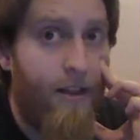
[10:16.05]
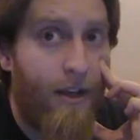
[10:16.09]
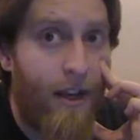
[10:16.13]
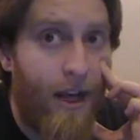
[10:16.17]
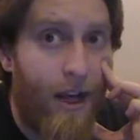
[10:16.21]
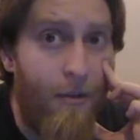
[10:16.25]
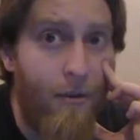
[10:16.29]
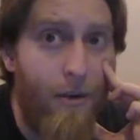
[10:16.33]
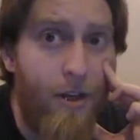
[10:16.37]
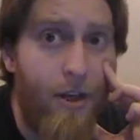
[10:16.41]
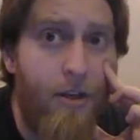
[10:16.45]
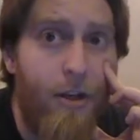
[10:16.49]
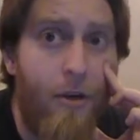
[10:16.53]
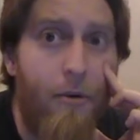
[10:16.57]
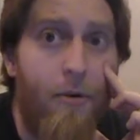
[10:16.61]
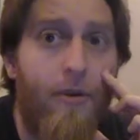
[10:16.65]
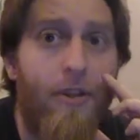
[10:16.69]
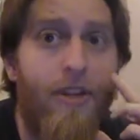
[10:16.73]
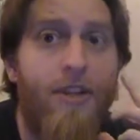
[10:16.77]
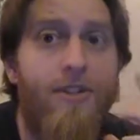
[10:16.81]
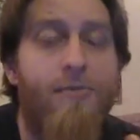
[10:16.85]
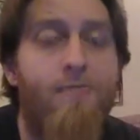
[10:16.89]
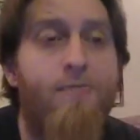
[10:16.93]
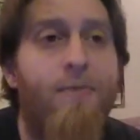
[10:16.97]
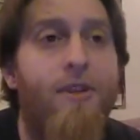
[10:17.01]
want to know where
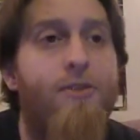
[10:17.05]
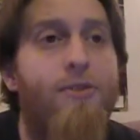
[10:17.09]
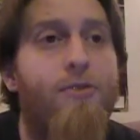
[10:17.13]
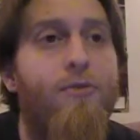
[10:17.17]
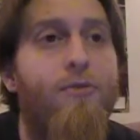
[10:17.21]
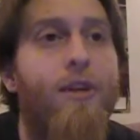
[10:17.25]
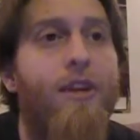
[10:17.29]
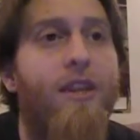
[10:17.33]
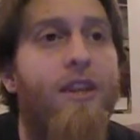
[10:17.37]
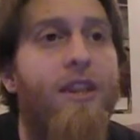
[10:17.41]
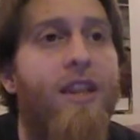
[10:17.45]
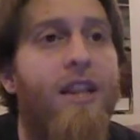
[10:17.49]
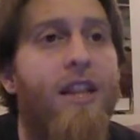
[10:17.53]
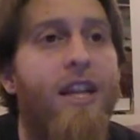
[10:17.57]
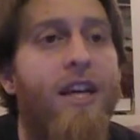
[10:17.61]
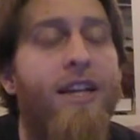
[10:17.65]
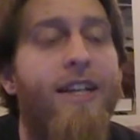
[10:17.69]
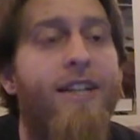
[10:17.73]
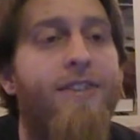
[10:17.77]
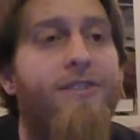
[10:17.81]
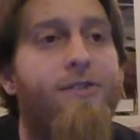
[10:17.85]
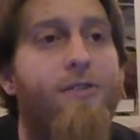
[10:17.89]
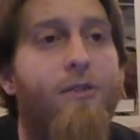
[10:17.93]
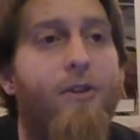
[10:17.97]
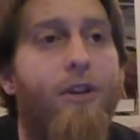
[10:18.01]
these mystery
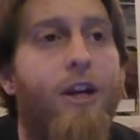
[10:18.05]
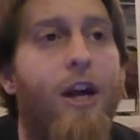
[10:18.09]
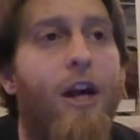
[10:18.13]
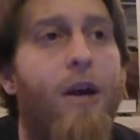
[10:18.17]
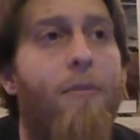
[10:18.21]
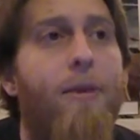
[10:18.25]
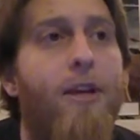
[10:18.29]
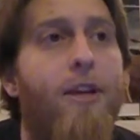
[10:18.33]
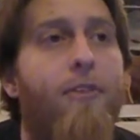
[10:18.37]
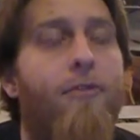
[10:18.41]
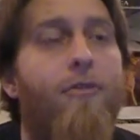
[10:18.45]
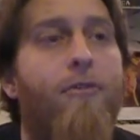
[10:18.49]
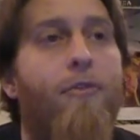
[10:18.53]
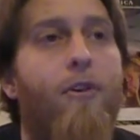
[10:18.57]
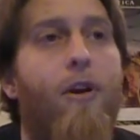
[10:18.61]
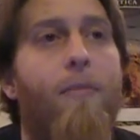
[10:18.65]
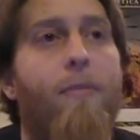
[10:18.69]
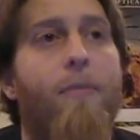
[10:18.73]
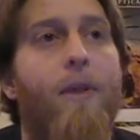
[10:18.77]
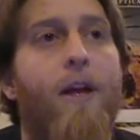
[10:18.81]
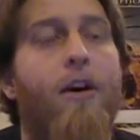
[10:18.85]
lights are coming from.